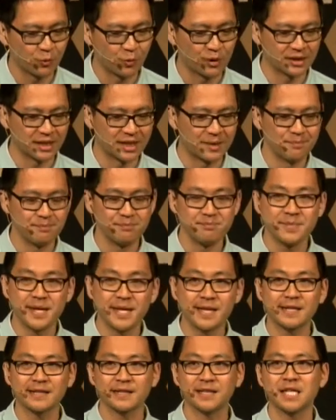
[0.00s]
will
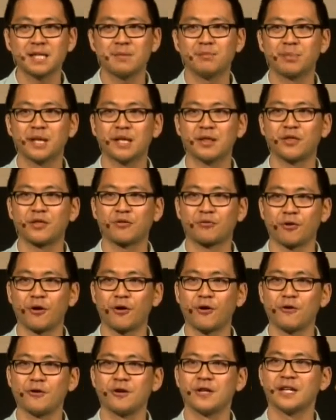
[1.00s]
immediately be
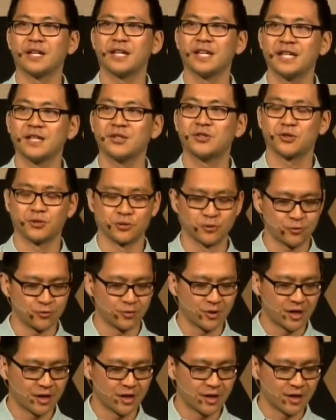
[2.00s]
thrown into
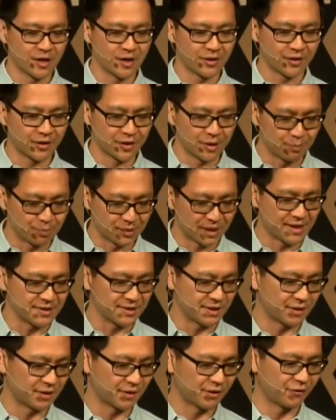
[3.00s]
the
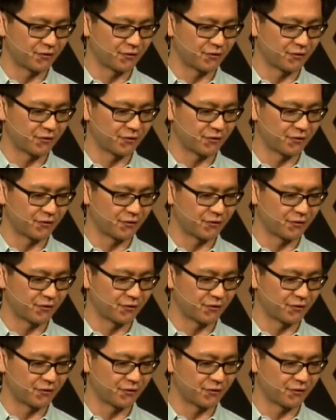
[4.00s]
blazing